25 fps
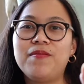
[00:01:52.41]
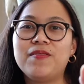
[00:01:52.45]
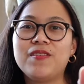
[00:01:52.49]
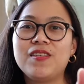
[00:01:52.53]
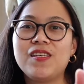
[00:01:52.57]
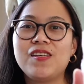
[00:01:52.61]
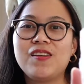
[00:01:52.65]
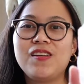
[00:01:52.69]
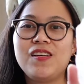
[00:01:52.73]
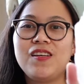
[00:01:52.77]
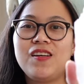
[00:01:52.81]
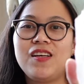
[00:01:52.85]

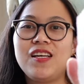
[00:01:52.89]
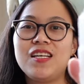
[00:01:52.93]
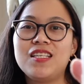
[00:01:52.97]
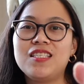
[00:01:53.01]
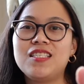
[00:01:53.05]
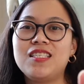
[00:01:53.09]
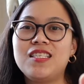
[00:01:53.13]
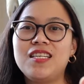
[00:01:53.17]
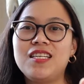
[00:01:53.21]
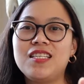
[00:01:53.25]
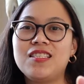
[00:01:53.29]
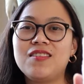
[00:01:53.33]
So you can
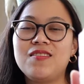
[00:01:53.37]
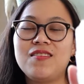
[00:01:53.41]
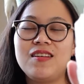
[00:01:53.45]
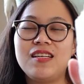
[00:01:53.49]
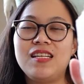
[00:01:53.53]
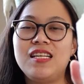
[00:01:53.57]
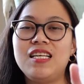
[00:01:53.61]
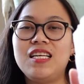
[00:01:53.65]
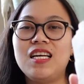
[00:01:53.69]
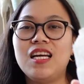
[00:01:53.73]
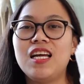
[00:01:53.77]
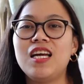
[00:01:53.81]
see it's
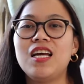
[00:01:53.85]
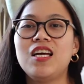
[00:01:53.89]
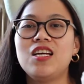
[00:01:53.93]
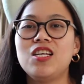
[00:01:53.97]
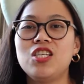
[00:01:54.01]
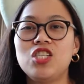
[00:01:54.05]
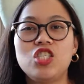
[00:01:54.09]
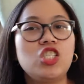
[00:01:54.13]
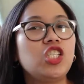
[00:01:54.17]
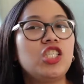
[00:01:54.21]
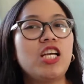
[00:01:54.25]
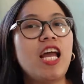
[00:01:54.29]
really
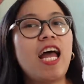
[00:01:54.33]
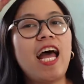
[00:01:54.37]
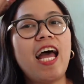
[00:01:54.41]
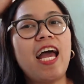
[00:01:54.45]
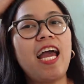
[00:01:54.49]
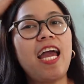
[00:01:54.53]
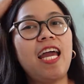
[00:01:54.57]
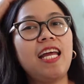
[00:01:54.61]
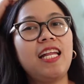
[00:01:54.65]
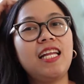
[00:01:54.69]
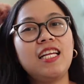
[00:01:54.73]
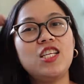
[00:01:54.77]

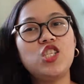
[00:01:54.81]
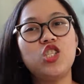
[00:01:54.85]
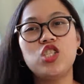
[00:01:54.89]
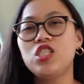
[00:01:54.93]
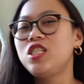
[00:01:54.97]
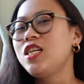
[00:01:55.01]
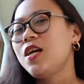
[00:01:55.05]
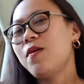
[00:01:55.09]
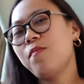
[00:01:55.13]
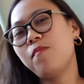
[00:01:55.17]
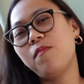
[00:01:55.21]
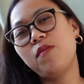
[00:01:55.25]
shining,
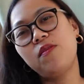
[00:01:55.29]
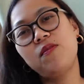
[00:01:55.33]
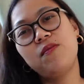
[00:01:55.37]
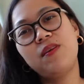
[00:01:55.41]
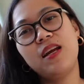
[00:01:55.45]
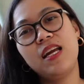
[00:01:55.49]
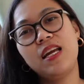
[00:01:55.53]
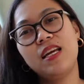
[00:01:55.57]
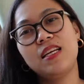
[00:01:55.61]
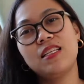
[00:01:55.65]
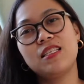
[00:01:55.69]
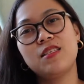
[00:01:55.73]

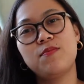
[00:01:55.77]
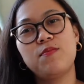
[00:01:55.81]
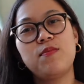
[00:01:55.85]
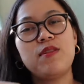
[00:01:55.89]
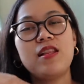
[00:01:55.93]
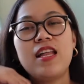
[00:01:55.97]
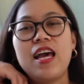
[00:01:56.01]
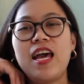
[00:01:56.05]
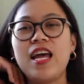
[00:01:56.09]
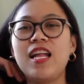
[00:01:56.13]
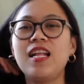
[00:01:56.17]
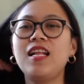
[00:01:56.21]
shimmering,
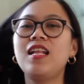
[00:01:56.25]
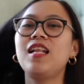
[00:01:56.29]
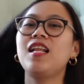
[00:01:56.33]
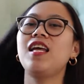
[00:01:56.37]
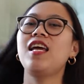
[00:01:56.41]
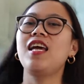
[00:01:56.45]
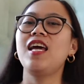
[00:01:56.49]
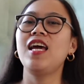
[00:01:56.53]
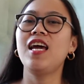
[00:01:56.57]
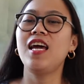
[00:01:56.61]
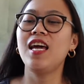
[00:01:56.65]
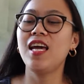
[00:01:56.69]

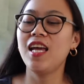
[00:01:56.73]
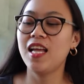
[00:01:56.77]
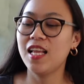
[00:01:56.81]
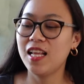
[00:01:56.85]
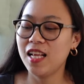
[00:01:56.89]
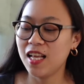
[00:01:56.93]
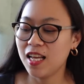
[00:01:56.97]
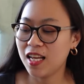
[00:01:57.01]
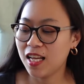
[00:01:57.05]
splendid.